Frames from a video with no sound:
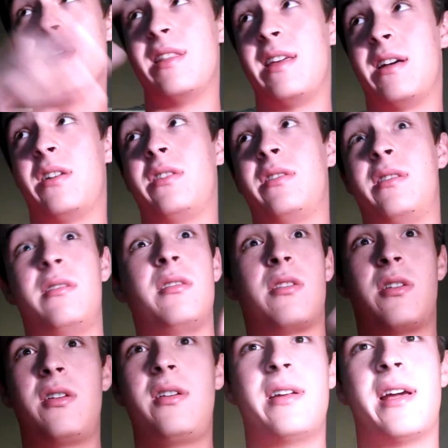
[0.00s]
The
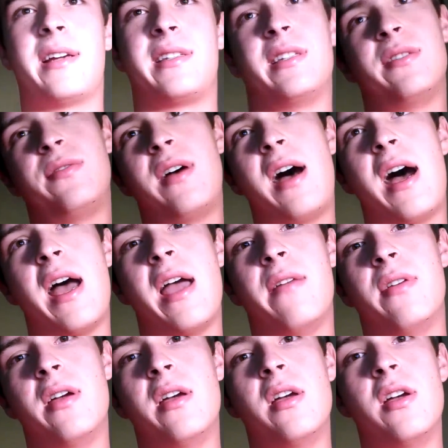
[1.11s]
current Nexus
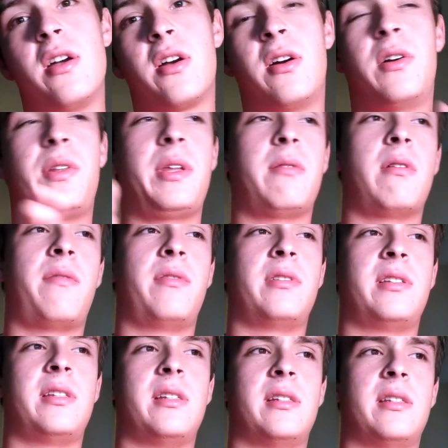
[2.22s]
5 currently
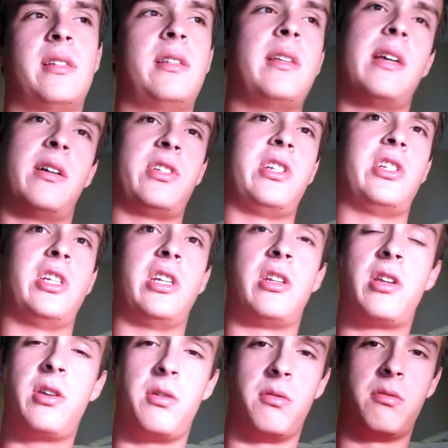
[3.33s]
references the LG
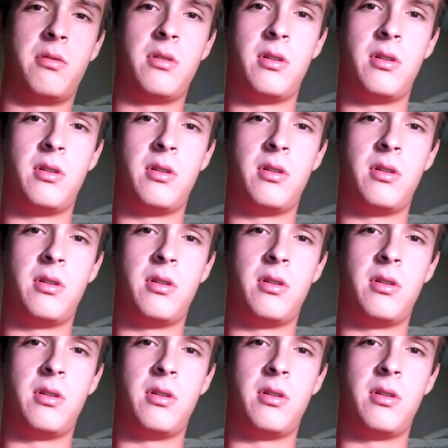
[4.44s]
G2.